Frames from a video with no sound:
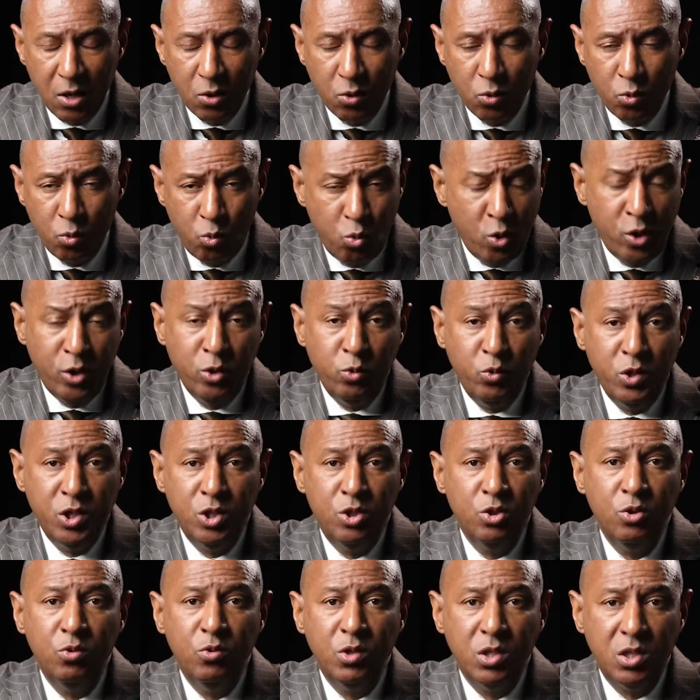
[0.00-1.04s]
What do we
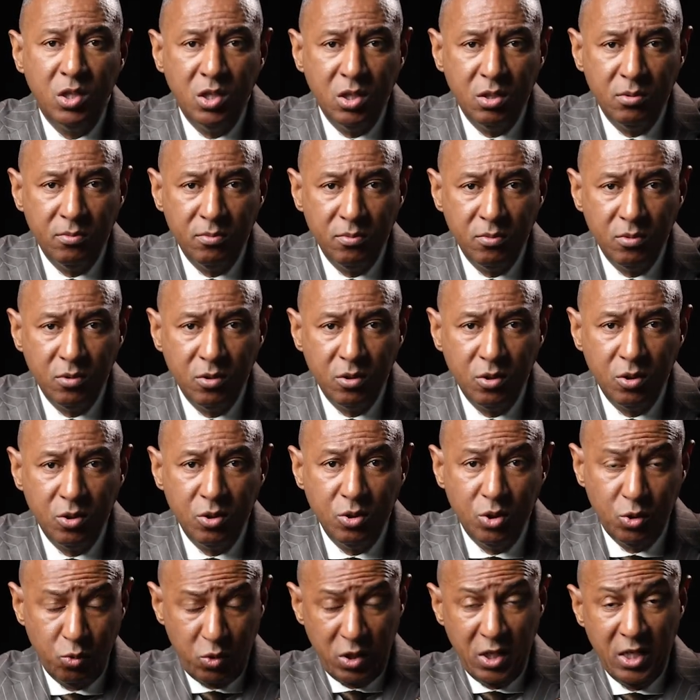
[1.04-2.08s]
do with them?
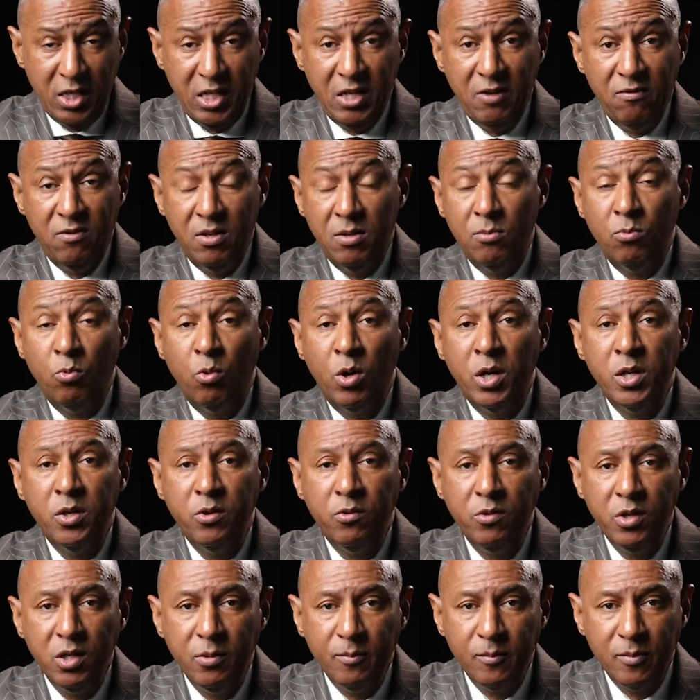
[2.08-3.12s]
Do we leave them
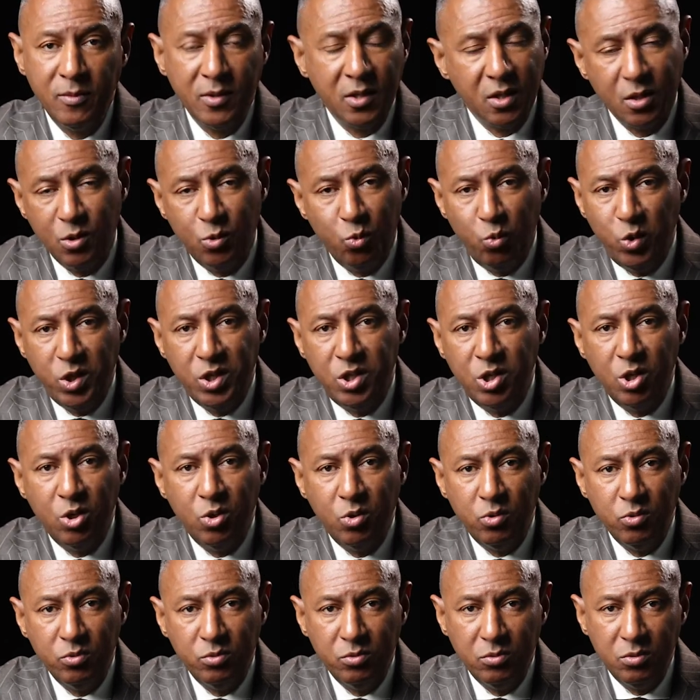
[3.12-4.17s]
wondering? We
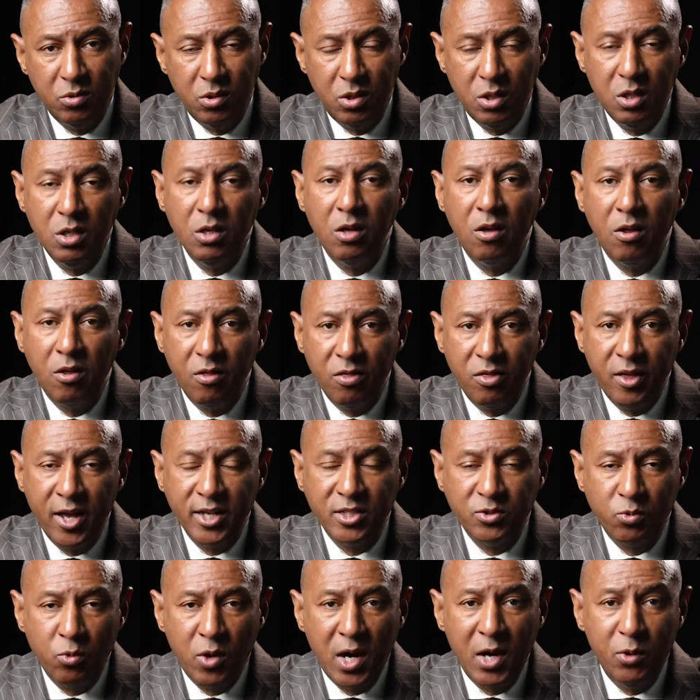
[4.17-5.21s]
don't.
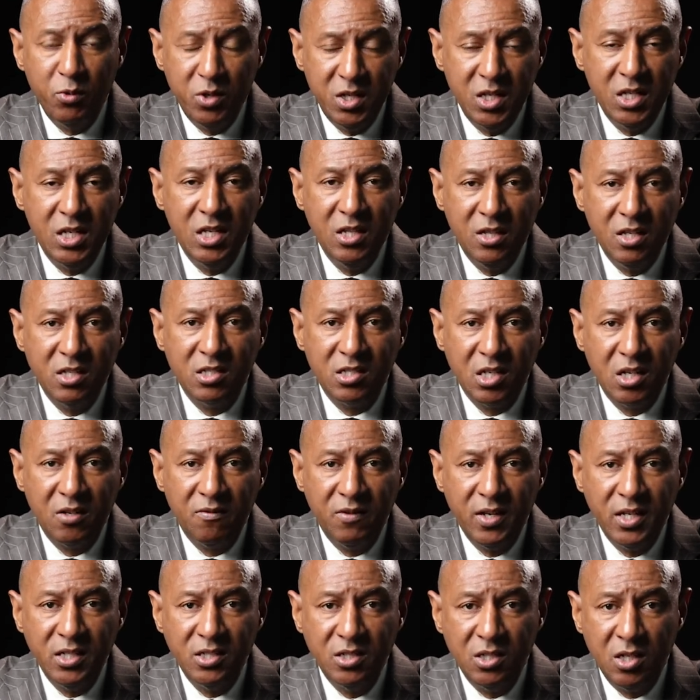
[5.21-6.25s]
That's why we need the
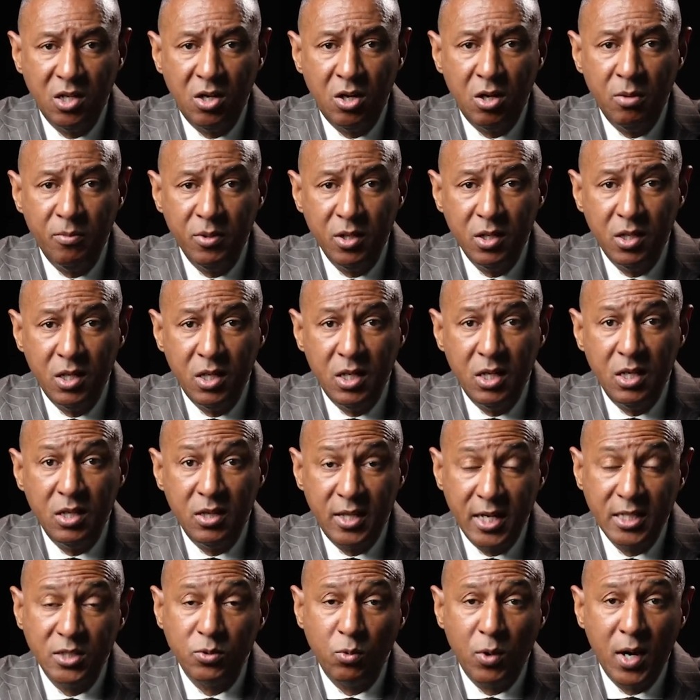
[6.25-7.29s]
Salvation Army.
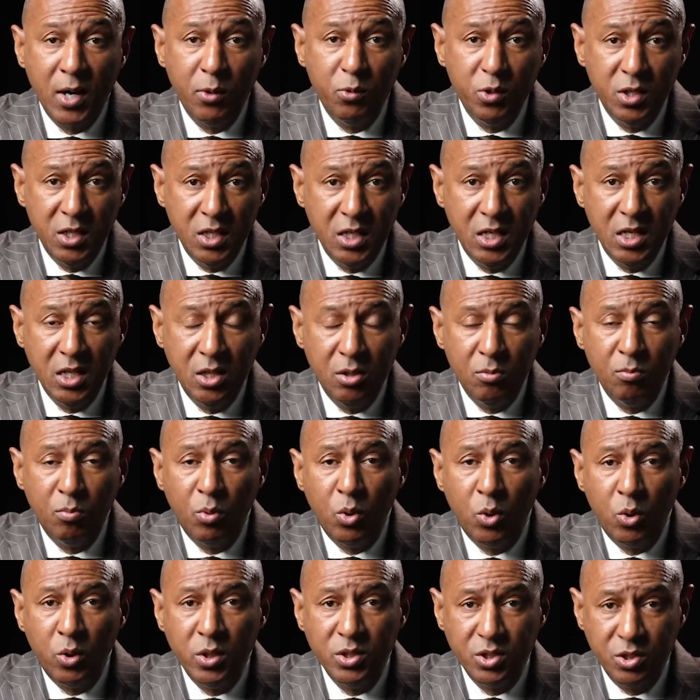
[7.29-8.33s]
That's why we need the
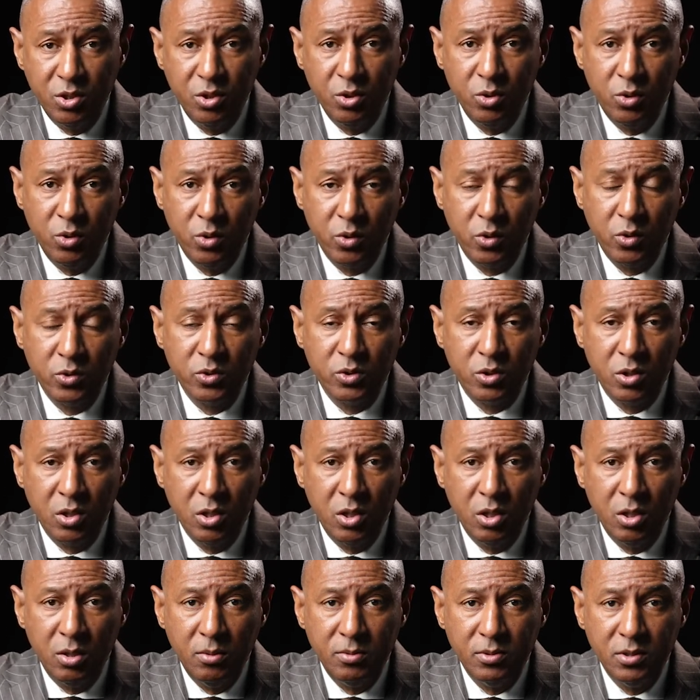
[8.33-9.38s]
Boys and the Girls
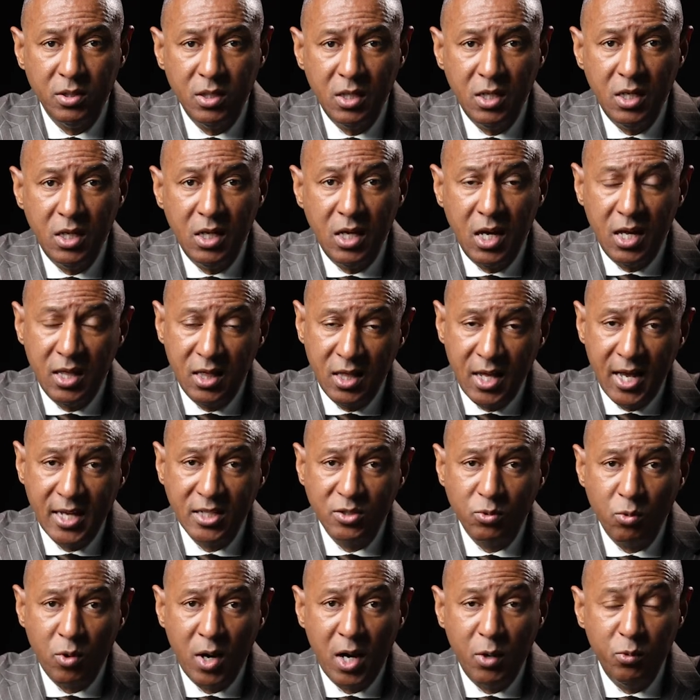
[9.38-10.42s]
Clubs. And
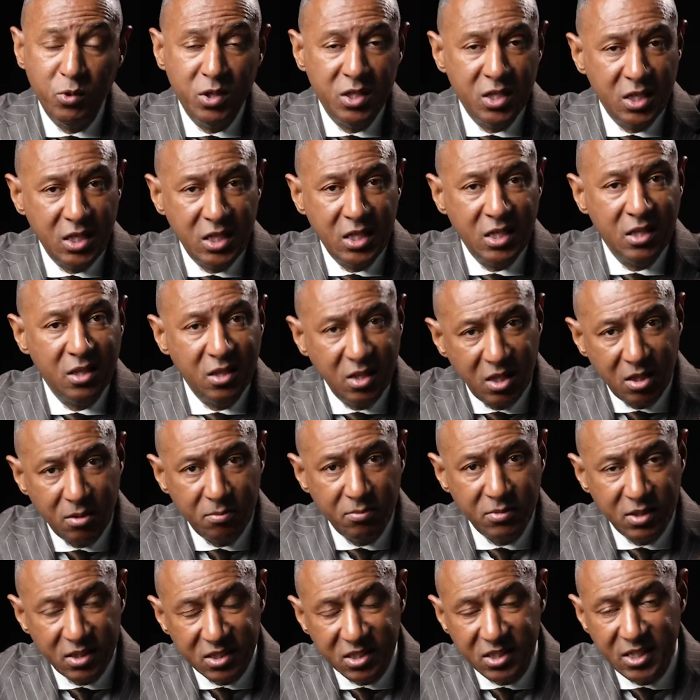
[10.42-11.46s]
that's why we need
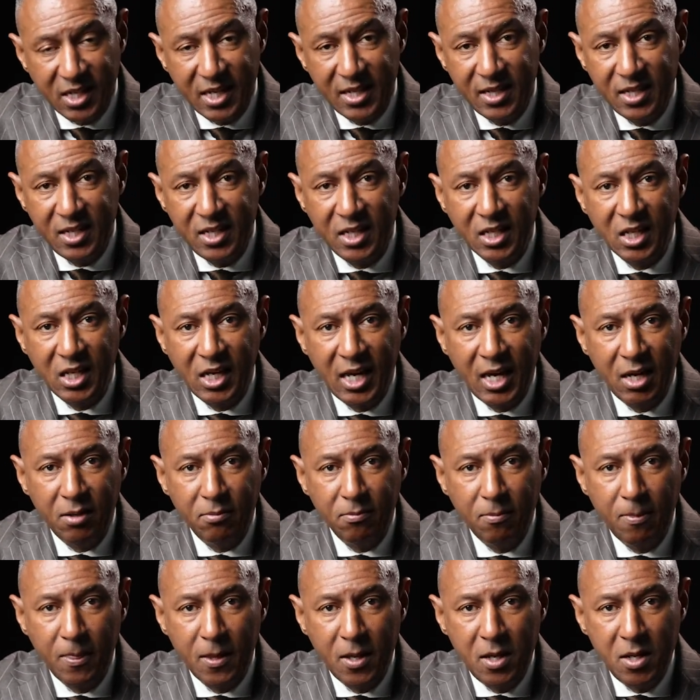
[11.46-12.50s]
them to stand in the gap.
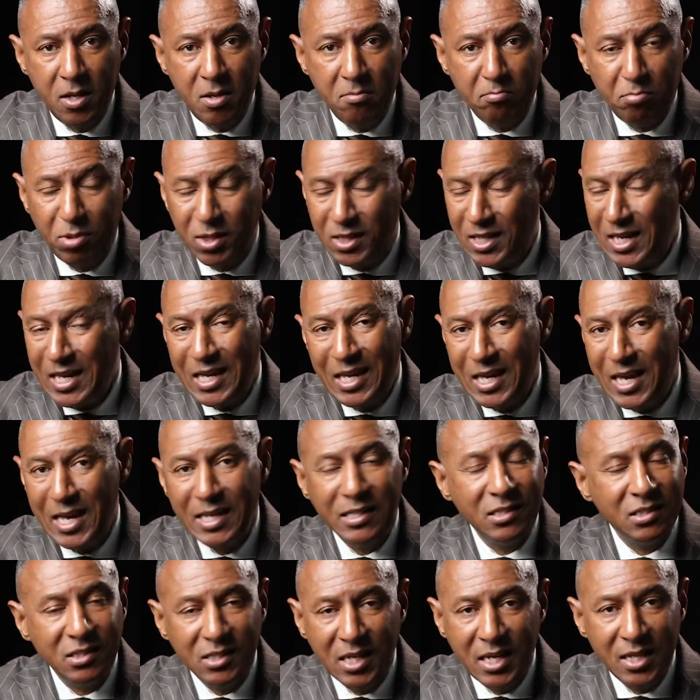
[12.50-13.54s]
But they
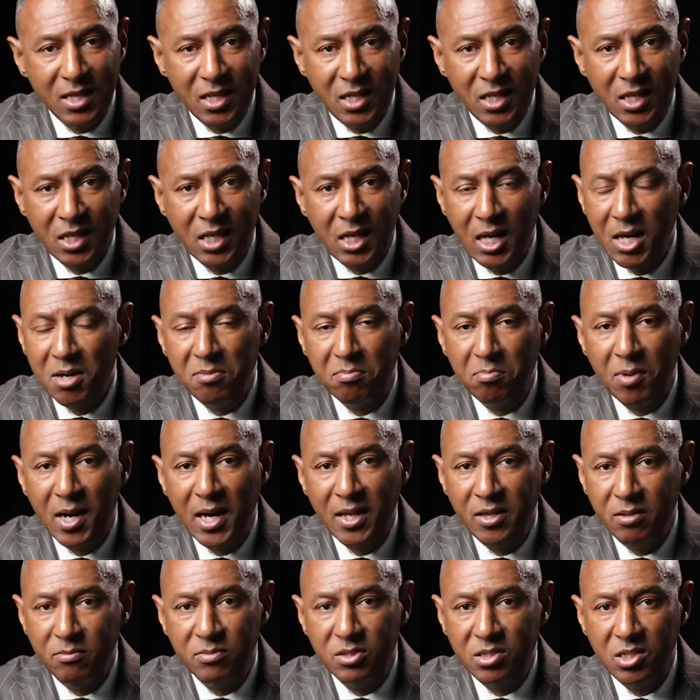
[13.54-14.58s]
can't stand in the gap
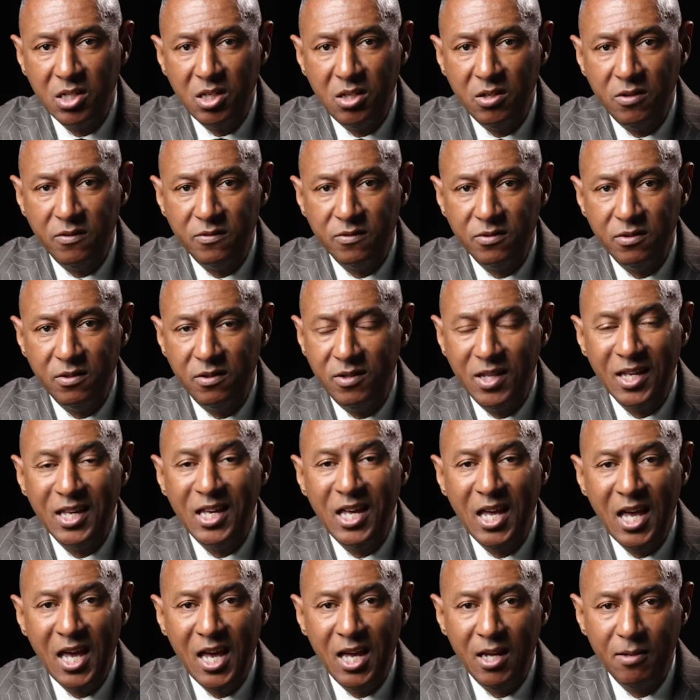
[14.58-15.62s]
by themselves. They
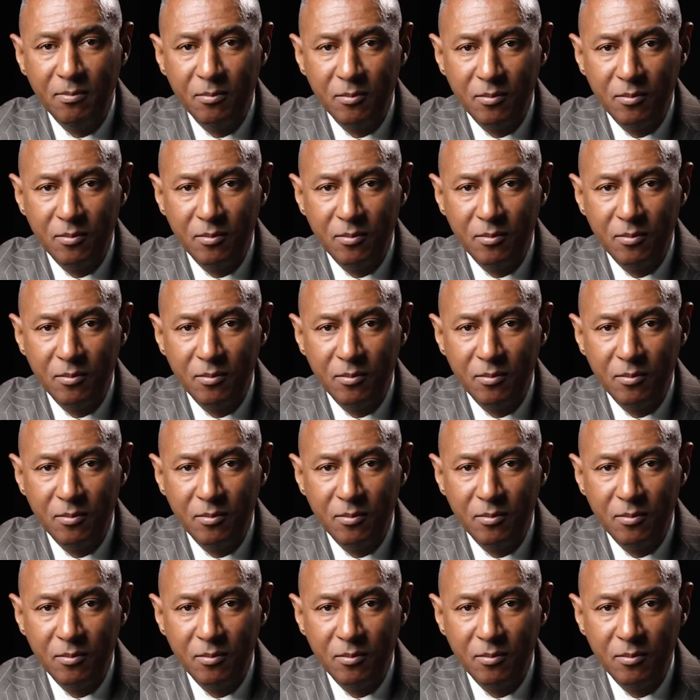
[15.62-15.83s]
can't.